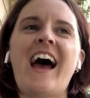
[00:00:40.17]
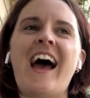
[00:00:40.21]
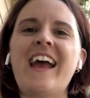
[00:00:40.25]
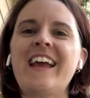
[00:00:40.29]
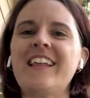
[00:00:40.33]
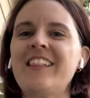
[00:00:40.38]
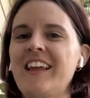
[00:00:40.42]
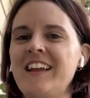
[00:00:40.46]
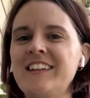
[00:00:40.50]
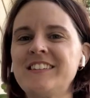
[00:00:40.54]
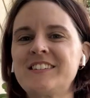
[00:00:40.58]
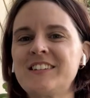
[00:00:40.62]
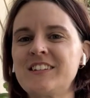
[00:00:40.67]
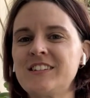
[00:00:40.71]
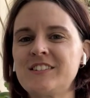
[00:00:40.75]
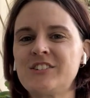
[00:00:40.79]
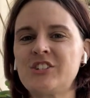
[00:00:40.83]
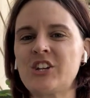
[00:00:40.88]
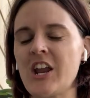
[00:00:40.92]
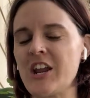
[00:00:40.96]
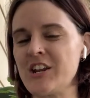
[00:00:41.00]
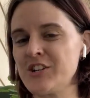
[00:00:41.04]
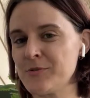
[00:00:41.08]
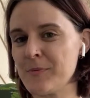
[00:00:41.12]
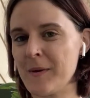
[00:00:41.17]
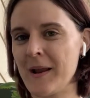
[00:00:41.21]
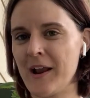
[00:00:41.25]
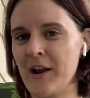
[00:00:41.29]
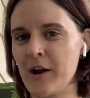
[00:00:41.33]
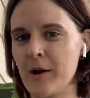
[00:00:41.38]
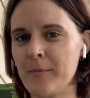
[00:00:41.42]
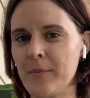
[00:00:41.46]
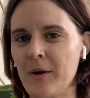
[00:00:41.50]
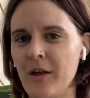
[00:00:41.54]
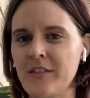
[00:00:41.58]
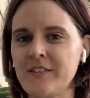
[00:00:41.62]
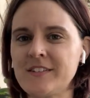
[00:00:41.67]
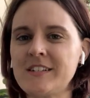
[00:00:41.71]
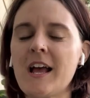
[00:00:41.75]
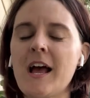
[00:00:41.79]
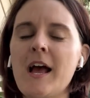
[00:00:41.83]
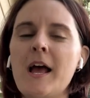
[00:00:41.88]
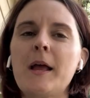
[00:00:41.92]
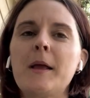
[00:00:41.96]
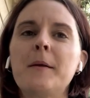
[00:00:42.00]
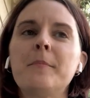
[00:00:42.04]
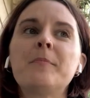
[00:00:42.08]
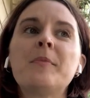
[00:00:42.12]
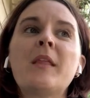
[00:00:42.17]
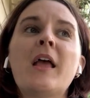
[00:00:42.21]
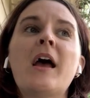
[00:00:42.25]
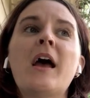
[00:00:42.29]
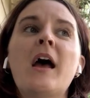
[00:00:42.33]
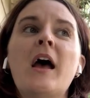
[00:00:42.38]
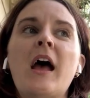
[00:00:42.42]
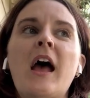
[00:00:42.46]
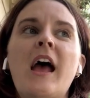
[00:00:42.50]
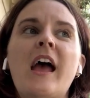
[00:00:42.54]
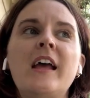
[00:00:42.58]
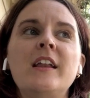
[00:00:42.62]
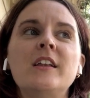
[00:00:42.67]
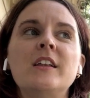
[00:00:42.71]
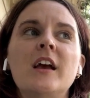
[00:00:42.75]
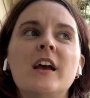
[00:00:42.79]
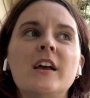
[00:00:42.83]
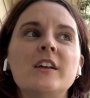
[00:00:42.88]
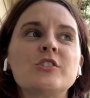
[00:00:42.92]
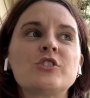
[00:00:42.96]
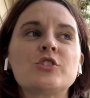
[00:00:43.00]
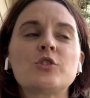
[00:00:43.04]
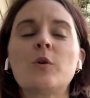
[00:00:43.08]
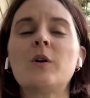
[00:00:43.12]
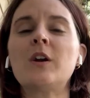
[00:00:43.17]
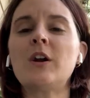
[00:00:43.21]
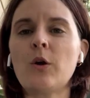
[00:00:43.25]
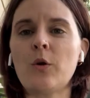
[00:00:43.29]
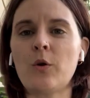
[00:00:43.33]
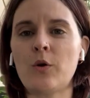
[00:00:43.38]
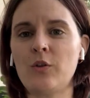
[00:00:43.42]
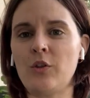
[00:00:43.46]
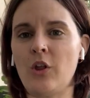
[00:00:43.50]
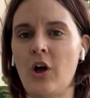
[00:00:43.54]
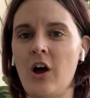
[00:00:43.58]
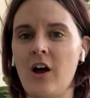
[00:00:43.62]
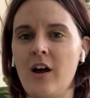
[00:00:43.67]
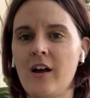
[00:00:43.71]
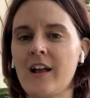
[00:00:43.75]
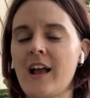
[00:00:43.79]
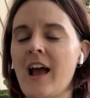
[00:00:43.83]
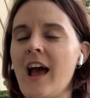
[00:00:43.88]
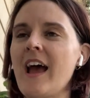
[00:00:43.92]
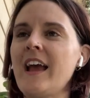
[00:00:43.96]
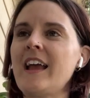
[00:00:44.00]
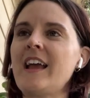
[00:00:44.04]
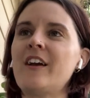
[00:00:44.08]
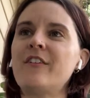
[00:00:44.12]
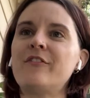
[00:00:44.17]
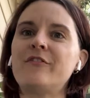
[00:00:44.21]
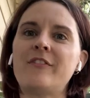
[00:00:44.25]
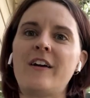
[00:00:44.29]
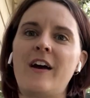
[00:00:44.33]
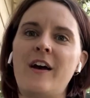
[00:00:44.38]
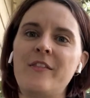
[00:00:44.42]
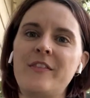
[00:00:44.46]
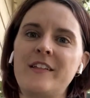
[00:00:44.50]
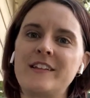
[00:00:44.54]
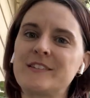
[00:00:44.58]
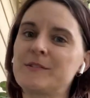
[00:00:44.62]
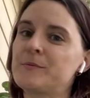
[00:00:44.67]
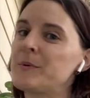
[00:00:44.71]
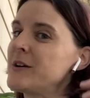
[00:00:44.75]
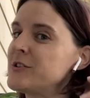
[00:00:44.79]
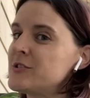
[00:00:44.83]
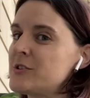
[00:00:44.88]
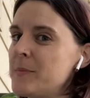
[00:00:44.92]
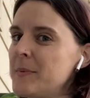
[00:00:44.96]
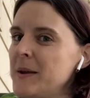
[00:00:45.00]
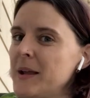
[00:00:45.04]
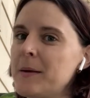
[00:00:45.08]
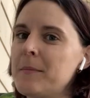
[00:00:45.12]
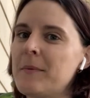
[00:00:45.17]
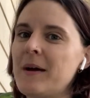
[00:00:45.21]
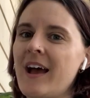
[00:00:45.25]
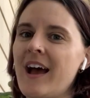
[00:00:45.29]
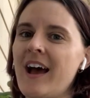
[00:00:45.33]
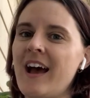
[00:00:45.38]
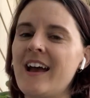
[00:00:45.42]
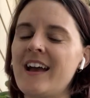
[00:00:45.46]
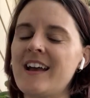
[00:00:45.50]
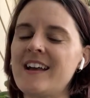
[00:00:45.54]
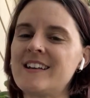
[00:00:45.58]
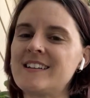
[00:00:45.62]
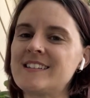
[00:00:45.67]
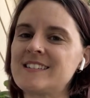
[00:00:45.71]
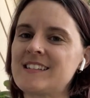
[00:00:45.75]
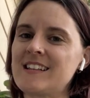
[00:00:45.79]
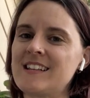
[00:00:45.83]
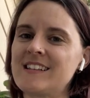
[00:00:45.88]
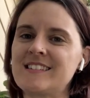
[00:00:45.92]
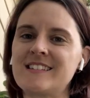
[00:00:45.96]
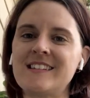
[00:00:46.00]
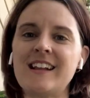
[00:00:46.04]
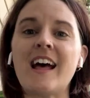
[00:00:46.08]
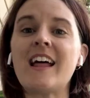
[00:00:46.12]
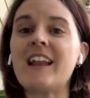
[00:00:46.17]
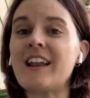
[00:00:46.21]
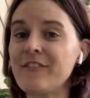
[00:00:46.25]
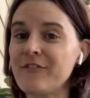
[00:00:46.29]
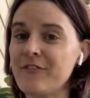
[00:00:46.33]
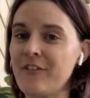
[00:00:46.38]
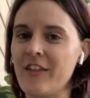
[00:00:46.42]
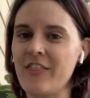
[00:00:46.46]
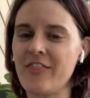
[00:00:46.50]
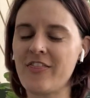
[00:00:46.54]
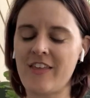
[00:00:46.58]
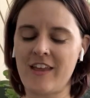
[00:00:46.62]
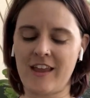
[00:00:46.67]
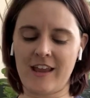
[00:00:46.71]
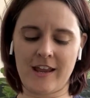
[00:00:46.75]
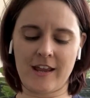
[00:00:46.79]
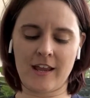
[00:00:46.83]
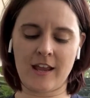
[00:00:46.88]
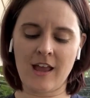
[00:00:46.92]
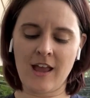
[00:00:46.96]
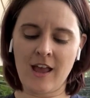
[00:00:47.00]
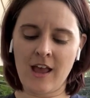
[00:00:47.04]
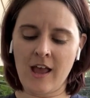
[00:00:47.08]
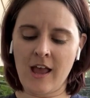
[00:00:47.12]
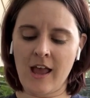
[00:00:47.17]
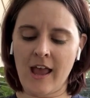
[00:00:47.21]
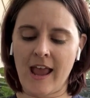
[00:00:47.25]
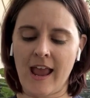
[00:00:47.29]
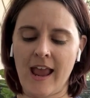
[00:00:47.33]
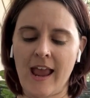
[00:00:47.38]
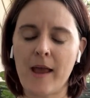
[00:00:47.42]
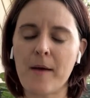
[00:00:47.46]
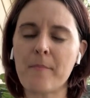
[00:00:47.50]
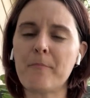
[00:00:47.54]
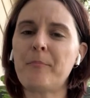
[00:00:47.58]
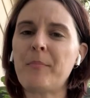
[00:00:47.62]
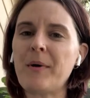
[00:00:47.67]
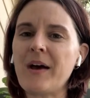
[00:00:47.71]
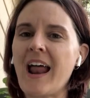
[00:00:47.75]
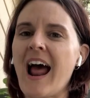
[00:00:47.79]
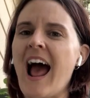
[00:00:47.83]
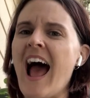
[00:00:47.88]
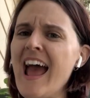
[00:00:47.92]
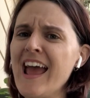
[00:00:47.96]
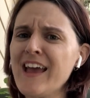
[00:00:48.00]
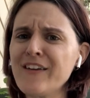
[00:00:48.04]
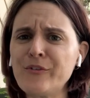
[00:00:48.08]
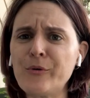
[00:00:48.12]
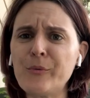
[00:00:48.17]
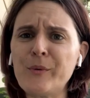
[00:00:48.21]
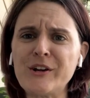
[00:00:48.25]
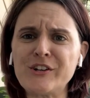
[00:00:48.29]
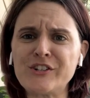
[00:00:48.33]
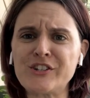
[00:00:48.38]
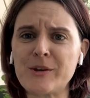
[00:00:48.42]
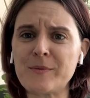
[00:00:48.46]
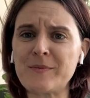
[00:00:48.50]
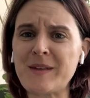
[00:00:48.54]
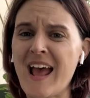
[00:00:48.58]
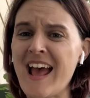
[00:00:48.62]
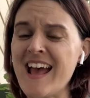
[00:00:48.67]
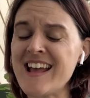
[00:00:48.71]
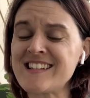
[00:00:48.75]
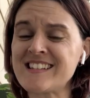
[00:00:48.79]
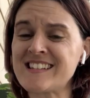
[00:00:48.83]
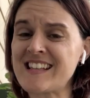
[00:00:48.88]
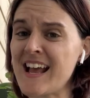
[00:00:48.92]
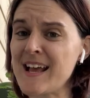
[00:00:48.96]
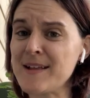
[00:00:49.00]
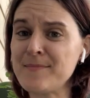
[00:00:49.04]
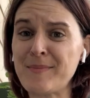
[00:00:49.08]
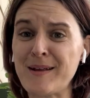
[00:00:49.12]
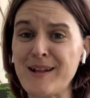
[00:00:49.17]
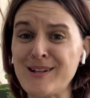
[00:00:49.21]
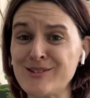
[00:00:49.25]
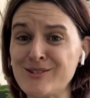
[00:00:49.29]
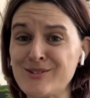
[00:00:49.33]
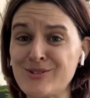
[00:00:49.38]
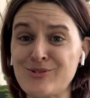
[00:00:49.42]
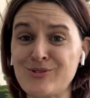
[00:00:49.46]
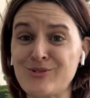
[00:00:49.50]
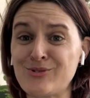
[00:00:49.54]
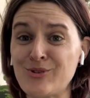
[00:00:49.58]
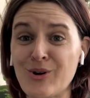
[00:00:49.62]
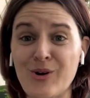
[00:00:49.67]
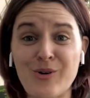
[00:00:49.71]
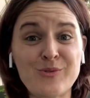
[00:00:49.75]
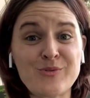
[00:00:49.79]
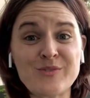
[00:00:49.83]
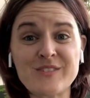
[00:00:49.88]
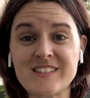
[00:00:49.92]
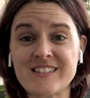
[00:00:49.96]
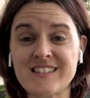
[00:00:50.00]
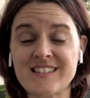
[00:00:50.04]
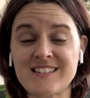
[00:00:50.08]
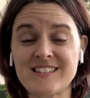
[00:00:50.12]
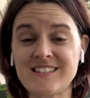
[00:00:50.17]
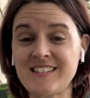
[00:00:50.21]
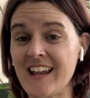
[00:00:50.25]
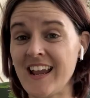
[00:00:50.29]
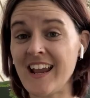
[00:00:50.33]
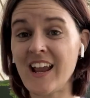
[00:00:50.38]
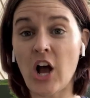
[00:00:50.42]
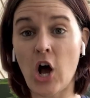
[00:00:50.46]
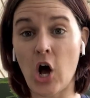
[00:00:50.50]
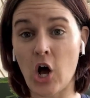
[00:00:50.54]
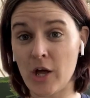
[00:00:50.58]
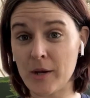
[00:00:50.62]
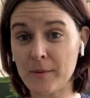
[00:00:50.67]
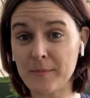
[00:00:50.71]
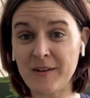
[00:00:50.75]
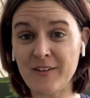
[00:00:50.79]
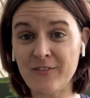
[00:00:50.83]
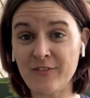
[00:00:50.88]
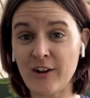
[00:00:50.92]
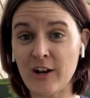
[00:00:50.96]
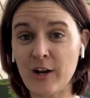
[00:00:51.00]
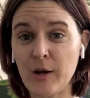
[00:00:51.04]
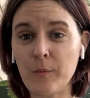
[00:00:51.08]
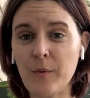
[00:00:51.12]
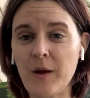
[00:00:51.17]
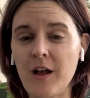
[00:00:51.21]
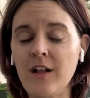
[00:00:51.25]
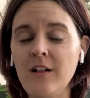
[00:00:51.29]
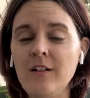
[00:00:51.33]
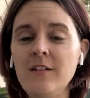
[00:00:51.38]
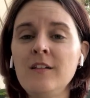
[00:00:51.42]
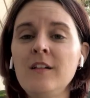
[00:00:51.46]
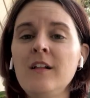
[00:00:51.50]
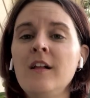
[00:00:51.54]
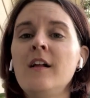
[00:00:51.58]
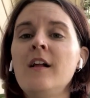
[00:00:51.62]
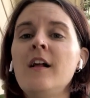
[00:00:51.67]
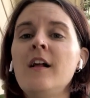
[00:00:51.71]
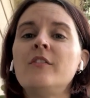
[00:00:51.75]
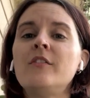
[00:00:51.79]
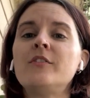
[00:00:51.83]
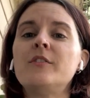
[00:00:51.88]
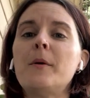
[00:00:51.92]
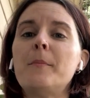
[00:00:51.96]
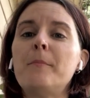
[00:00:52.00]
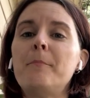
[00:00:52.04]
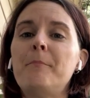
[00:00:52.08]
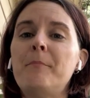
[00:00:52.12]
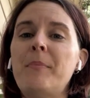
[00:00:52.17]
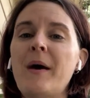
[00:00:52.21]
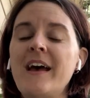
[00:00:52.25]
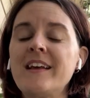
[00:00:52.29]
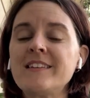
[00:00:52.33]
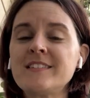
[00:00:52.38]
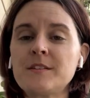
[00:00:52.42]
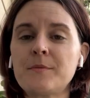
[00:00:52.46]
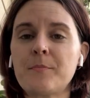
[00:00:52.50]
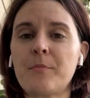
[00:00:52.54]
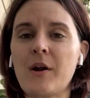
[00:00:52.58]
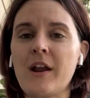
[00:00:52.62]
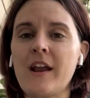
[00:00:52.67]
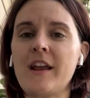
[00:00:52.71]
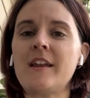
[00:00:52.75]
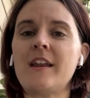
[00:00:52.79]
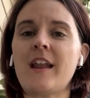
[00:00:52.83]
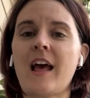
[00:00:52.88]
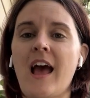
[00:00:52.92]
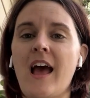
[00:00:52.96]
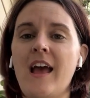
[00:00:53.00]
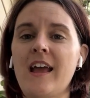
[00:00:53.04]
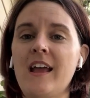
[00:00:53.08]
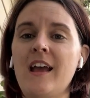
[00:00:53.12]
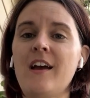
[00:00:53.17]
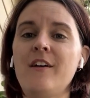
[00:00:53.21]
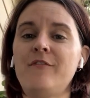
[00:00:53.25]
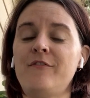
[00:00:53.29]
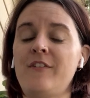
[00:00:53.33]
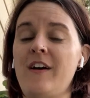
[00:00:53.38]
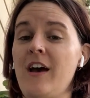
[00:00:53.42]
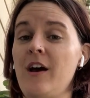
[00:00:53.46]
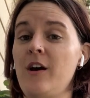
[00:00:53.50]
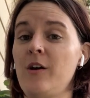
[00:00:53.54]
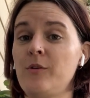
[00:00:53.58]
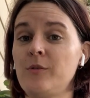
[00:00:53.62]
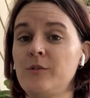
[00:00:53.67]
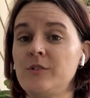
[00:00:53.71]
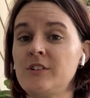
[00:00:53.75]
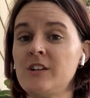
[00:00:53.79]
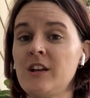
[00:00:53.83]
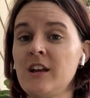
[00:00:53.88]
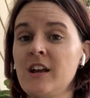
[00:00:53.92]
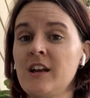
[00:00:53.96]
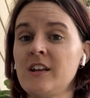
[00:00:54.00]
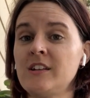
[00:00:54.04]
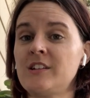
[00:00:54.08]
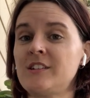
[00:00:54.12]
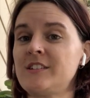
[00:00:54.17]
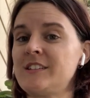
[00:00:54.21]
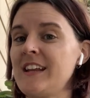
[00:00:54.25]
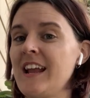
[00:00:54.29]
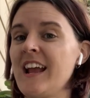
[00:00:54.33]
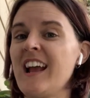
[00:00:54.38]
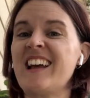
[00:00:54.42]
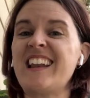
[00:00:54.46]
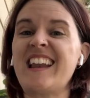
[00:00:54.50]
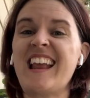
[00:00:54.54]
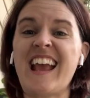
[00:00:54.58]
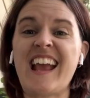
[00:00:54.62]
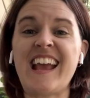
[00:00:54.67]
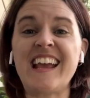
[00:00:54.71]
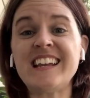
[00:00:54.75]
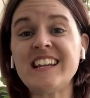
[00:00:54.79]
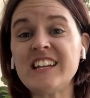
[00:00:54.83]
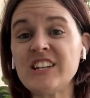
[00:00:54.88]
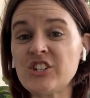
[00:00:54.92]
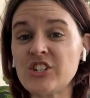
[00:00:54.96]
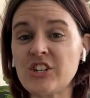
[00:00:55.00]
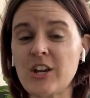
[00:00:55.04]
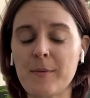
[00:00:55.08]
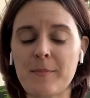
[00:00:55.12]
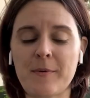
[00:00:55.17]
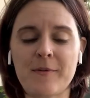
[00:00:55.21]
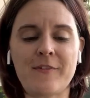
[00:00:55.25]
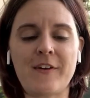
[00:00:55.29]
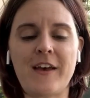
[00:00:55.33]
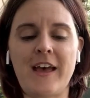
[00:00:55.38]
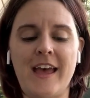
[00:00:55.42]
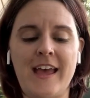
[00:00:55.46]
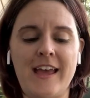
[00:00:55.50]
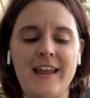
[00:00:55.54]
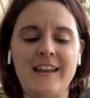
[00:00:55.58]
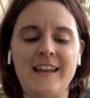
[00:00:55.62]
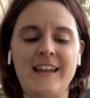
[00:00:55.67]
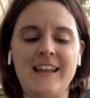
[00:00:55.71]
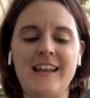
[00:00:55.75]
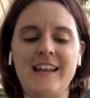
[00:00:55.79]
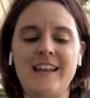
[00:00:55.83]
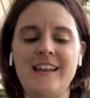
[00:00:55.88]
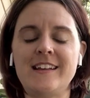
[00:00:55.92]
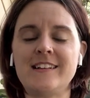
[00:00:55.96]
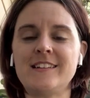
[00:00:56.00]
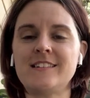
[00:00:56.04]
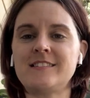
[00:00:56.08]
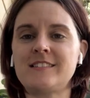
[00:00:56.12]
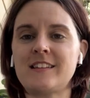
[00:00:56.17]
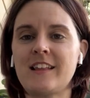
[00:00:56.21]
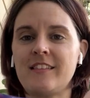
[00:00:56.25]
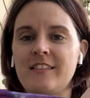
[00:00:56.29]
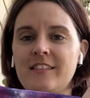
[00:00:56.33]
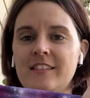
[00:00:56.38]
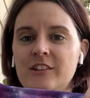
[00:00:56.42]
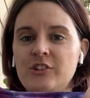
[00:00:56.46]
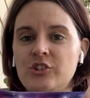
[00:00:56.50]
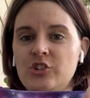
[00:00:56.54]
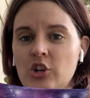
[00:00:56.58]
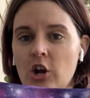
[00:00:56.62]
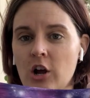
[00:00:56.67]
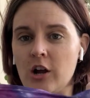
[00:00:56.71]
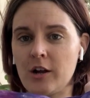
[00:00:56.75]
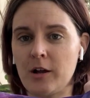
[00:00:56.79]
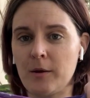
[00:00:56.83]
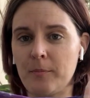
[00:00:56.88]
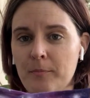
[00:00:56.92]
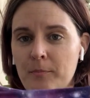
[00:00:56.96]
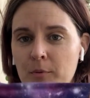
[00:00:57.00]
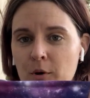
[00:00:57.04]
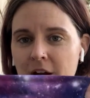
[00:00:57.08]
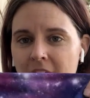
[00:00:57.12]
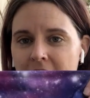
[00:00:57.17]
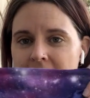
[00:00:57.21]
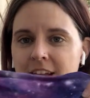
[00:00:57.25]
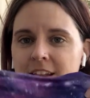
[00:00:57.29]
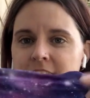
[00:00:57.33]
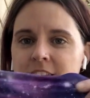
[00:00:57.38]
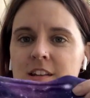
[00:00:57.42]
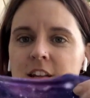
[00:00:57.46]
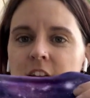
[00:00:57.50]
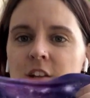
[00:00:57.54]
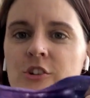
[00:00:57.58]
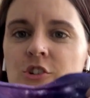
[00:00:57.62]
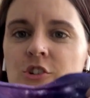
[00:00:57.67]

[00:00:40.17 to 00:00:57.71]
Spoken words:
I like to change my hair up all the time. And short or long, I have found that sweat dripping in my eyes is not a fun thing. But I have a weird shaped head. Headbands don't stay on me very well. The best brand I have found to stay on any shape of head is the Junk brand.